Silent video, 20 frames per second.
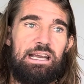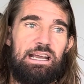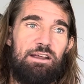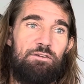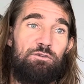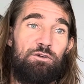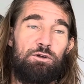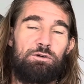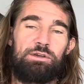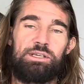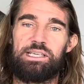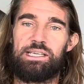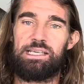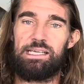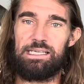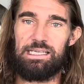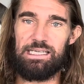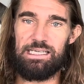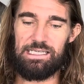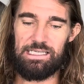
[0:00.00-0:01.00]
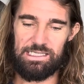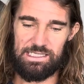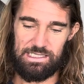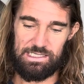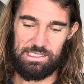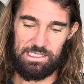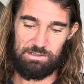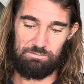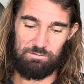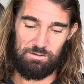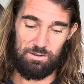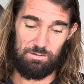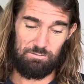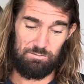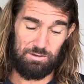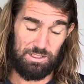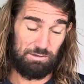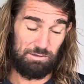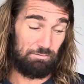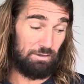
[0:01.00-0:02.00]
If you're a skinny
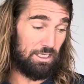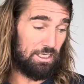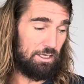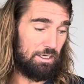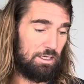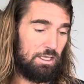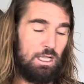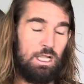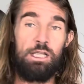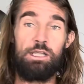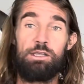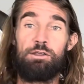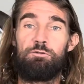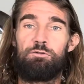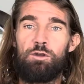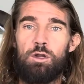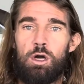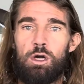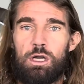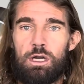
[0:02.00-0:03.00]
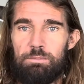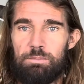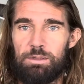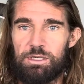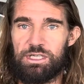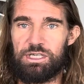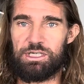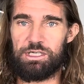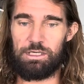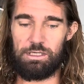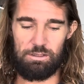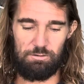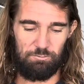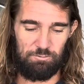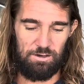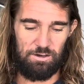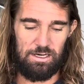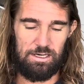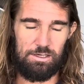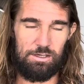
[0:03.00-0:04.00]
distance runner, you've not got much
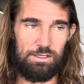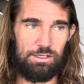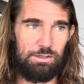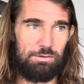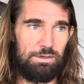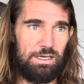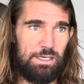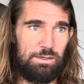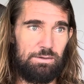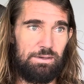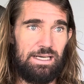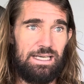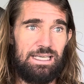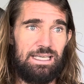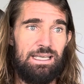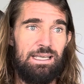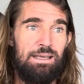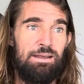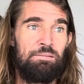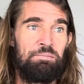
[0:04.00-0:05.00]
fat on you anyway,